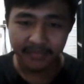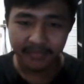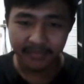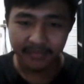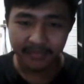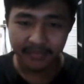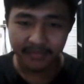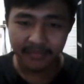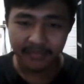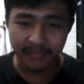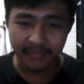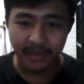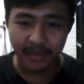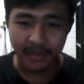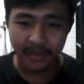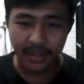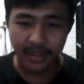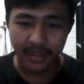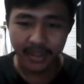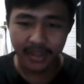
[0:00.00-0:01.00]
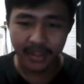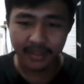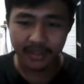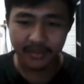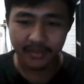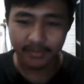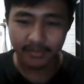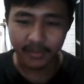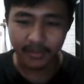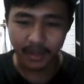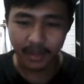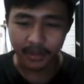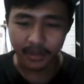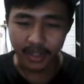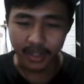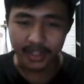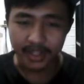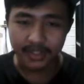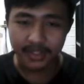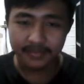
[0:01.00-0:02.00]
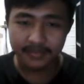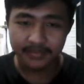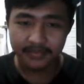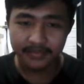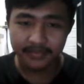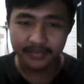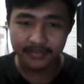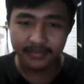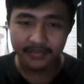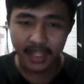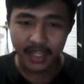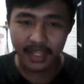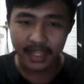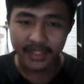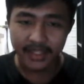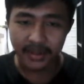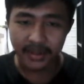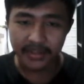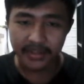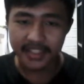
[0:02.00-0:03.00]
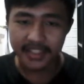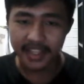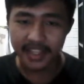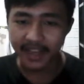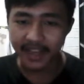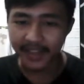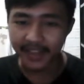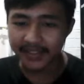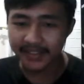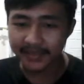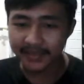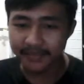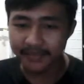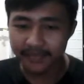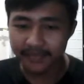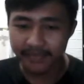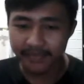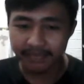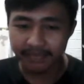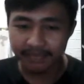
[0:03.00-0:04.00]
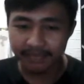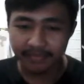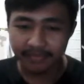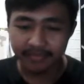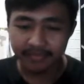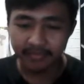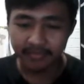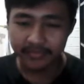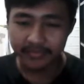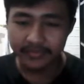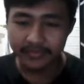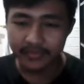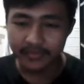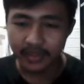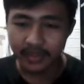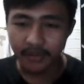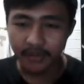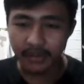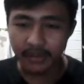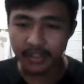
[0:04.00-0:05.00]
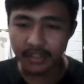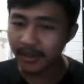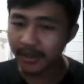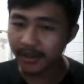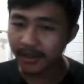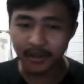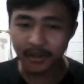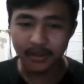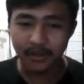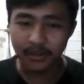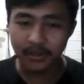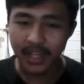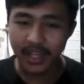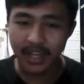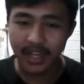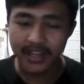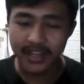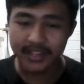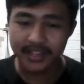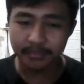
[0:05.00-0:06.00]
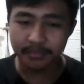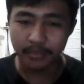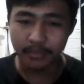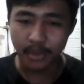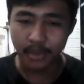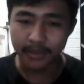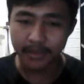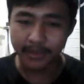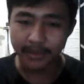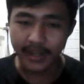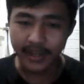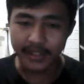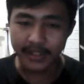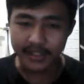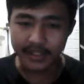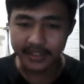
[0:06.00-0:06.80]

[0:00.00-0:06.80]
Hmm, okay. Oh god. And there's Yang. With her cool ass motorbike.